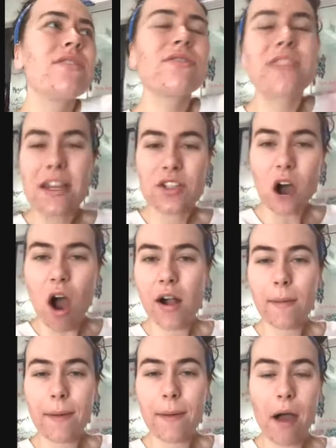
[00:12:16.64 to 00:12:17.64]
didn't they
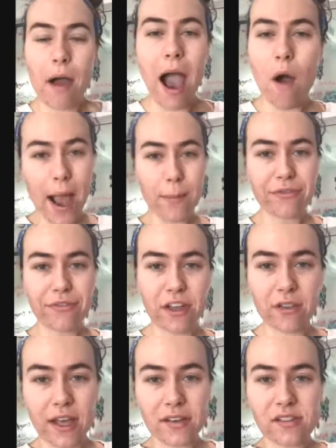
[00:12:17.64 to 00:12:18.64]
talk about how I'm
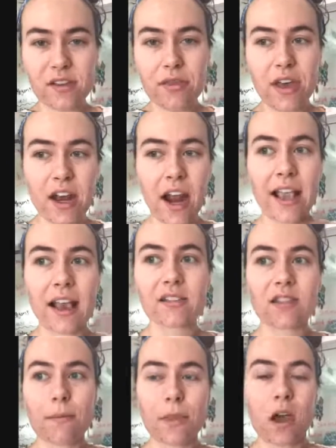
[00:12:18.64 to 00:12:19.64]
feeling? So then I
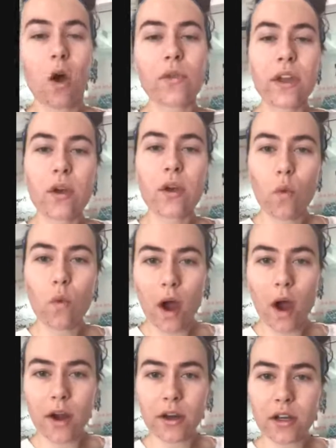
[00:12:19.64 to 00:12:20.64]
guess I'm the only one
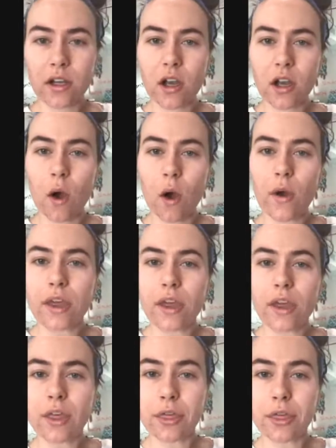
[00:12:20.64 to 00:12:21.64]
going
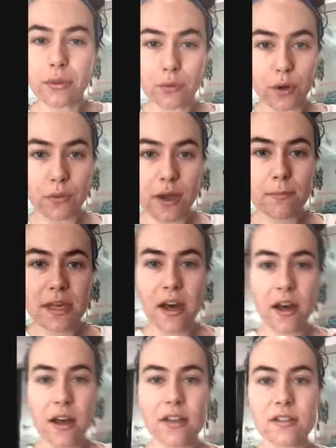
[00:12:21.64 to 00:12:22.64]
through it,
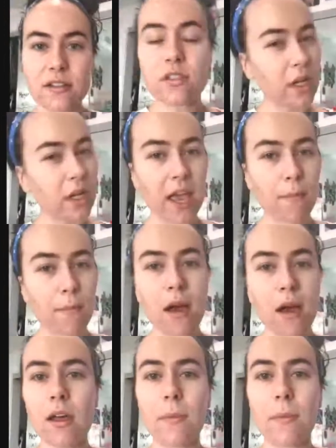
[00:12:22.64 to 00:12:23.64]
because nothing about
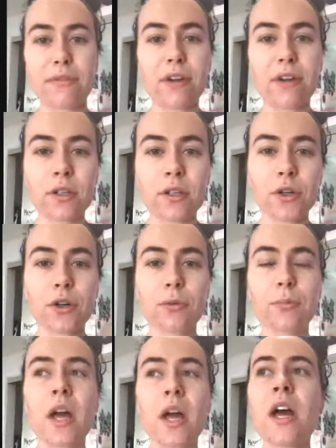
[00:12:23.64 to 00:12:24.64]
it. My friend group,
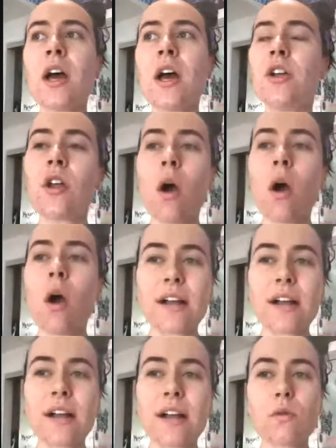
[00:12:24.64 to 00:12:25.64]
no one at
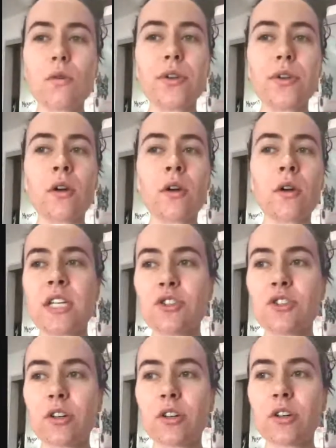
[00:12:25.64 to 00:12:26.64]
school, no
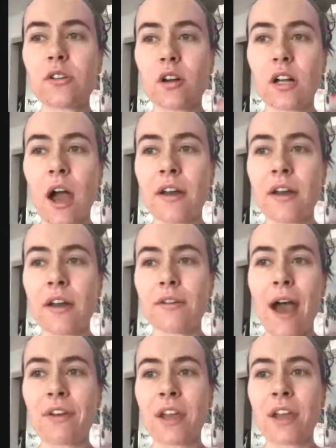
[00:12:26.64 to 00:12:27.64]
teachers are kind of
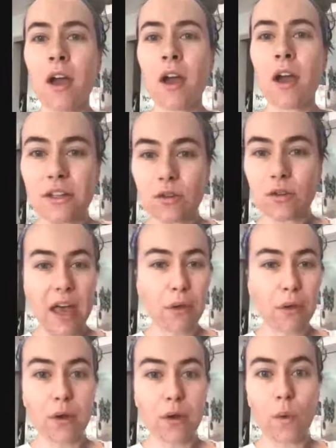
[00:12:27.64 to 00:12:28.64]
having a mental
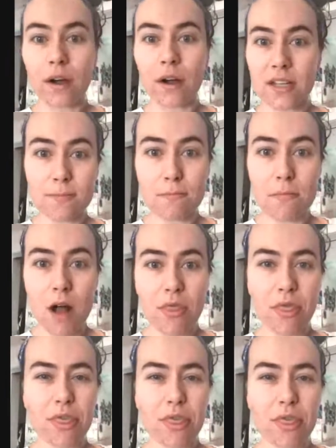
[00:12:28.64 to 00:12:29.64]
health awareness
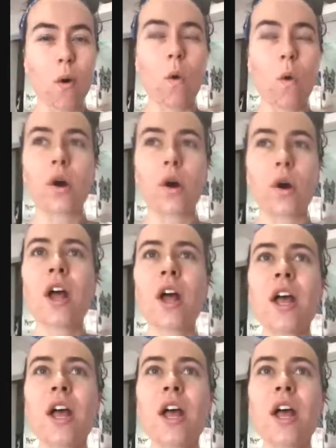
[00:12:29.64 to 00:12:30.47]
month, or